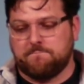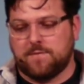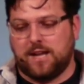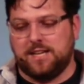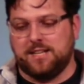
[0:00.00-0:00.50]

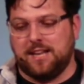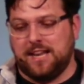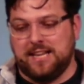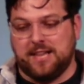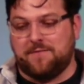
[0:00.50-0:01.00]
He, he
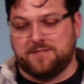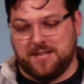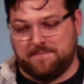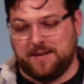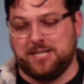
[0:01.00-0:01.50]
loves them
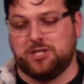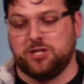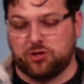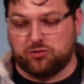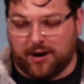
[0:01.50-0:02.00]
and he's
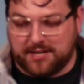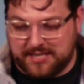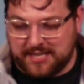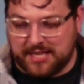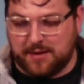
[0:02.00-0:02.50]

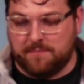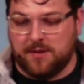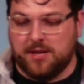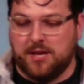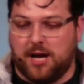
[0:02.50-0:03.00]
instructing them
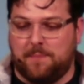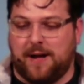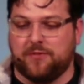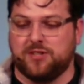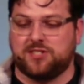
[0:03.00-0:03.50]

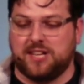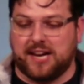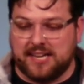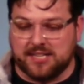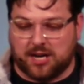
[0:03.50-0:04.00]
about the
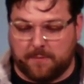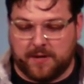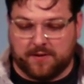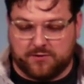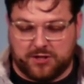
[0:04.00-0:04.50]
second coming
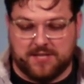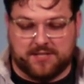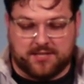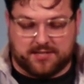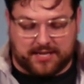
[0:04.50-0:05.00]
of
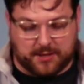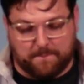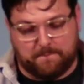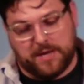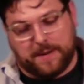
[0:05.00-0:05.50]
Jesus. That's a
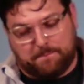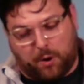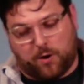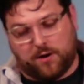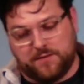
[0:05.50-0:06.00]
big
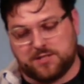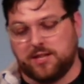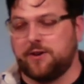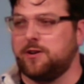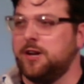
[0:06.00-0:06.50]
part of this
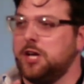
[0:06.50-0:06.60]
letter.